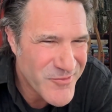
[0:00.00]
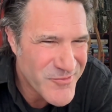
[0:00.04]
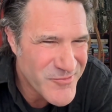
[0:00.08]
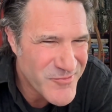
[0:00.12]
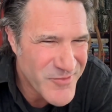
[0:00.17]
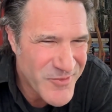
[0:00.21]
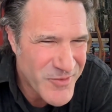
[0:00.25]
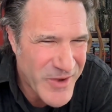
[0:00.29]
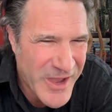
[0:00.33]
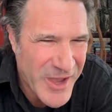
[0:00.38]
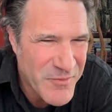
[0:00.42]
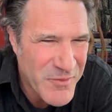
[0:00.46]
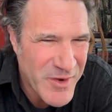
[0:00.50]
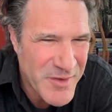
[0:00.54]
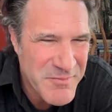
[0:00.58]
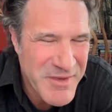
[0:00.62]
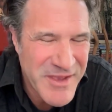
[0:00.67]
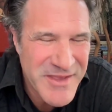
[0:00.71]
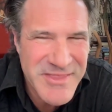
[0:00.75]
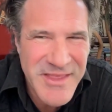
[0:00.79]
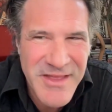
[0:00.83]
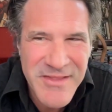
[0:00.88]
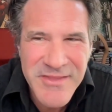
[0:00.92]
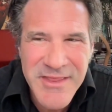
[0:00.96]
How do I
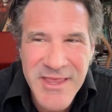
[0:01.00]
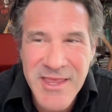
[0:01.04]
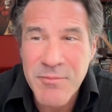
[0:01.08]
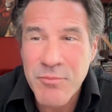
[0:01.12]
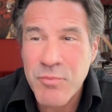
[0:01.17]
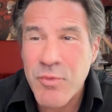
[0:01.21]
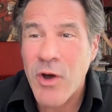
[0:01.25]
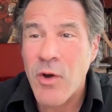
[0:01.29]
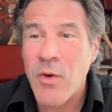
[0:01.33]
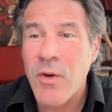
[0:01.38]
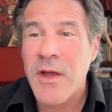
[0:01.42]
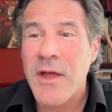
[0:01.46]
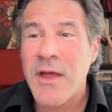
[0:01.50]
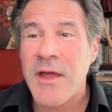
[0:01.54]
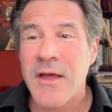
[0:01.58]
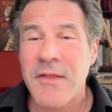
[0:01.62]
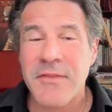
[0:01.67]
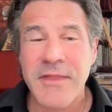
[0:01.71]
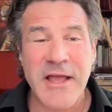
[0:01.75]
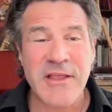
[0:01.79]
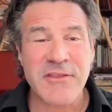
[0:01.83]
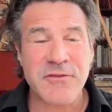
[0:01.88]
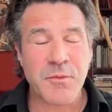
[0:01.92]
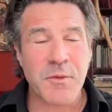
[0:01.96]
make that leap? Well,
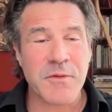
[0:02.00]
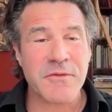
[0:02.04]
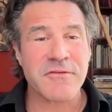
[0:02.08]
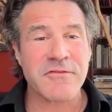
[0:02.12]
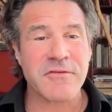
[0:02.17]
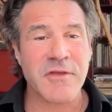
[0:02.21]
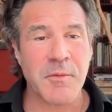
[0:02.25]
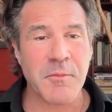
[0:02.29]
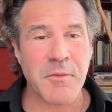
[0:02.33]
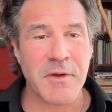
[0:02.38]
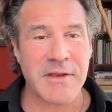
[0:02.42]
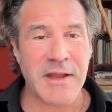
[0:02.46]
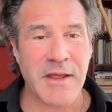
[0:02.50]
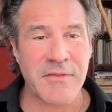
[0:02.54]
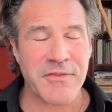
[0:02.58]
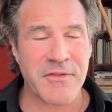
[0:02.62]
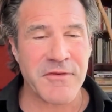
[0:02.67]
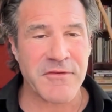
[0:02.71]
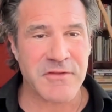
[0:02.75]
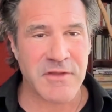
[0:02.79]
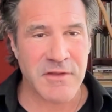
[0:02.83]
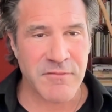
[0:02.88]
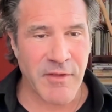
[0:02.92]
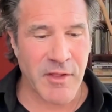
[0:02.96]
that's when someone at
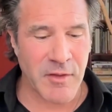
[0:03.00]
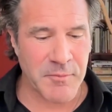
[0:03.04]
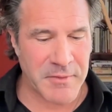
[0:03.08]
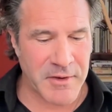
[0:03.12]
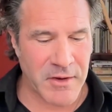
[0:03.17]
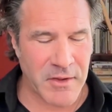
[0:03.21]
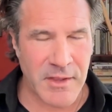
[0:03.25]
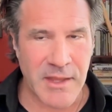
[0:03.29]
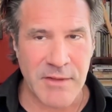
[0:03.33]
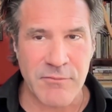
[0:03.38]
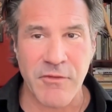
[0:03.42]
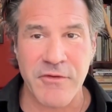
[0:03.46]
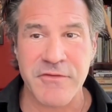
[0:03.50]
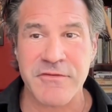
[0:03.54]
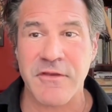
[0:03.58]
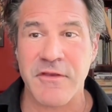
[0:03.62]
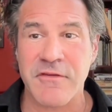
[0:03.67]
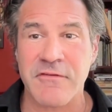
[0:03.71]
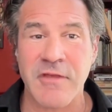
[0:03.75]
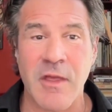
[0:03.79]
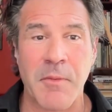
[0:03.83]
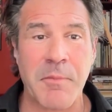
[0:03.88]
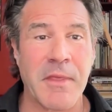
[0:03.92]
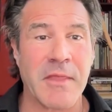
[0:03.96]
this developmental level says
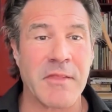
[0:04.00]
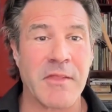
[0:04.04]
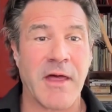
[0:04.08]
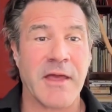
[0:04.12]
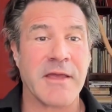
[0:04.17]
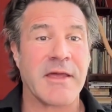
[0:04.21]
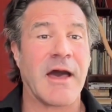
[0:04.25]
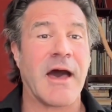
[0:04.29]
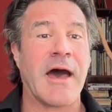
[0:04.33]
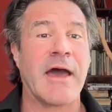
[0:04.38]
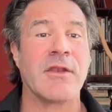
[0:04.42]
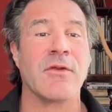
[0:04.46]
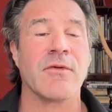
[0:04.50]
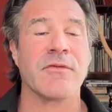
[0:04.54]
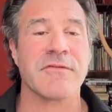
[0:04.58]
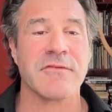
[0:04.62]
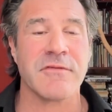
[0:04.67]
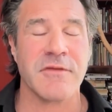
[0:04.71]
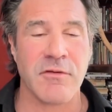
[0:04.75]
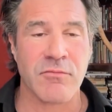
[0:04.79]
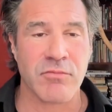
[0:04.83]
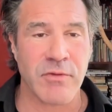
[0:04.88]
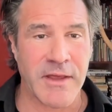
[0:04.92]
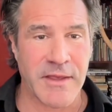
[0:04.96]
something like, I don't
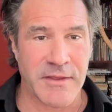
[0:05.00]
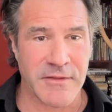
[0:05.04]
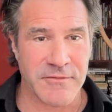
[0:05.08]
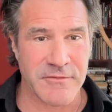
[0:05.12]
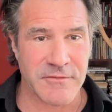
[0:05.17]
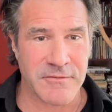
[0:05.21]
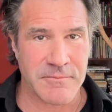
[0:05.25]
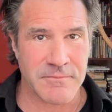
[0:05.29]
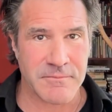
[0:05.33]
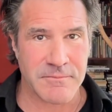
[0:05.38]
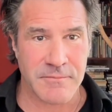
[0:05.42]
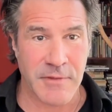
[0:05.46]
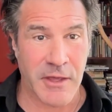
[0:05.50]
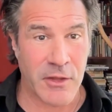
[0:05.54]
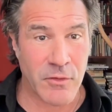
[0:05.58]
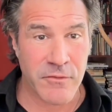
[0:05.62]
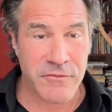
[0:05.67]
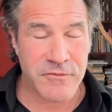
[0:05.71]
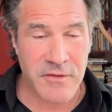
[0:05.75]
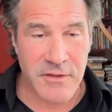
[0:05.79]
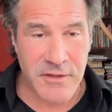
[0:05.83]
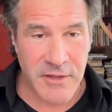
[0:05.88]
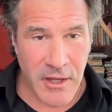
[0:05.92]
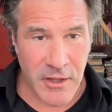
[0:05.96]
see race, I don't
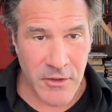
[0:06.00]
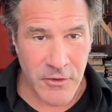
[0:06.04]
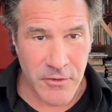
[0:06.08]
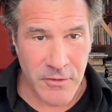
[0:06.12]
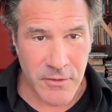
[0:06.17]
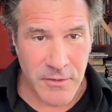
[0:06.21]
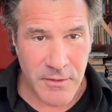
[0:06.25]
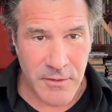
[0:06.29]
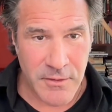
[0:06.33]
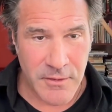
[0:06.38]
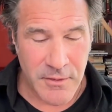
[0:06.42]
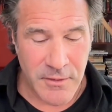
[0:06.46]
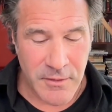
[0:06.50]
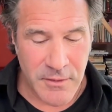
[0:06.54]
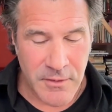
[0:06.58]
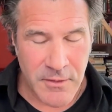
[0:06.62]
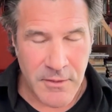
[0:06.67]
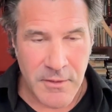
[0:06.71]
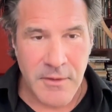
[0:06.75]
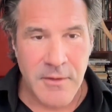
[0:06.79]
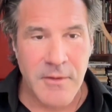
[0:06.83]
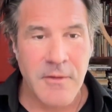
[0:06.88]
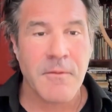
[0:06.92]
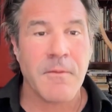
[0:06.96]
see color.
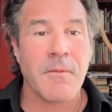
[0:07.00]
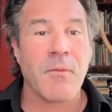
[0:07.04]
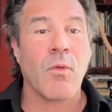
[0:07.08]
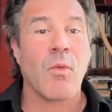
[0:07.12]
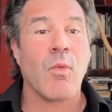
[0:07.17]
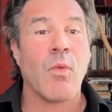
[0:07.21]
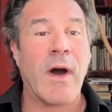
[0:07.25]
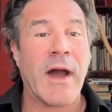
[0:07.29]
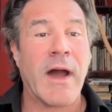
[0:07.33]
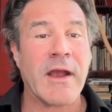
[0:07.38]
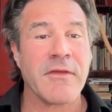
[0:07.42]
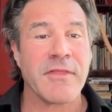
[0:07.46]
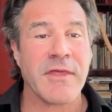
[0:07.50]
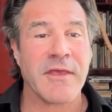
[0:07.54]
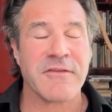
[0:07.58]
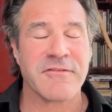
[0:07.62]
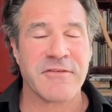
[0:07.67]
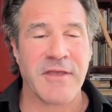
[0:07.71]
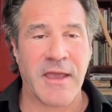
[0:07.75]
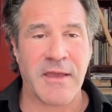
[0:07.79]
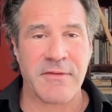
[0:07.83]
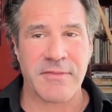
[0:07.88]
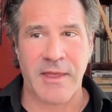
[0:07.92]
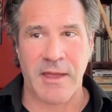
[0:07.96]
Why are they
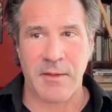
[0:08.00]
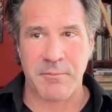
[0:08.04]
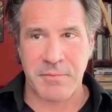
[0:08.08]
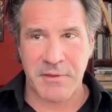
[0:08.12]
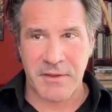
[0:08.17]
saying that?